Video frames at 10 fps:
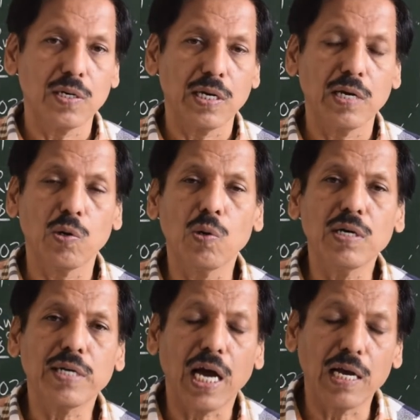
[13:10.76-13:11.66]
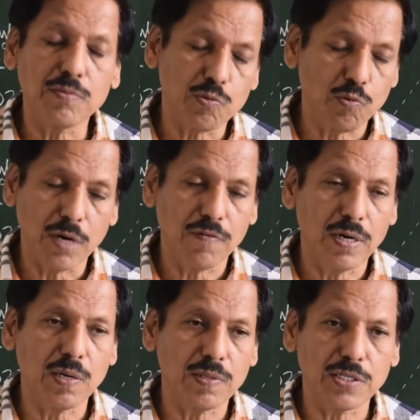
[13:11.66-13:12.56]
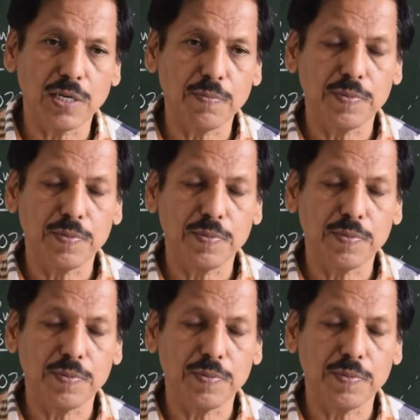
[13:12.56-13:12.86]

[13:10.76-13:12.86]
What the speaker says: In olden times, we have heard on the ship,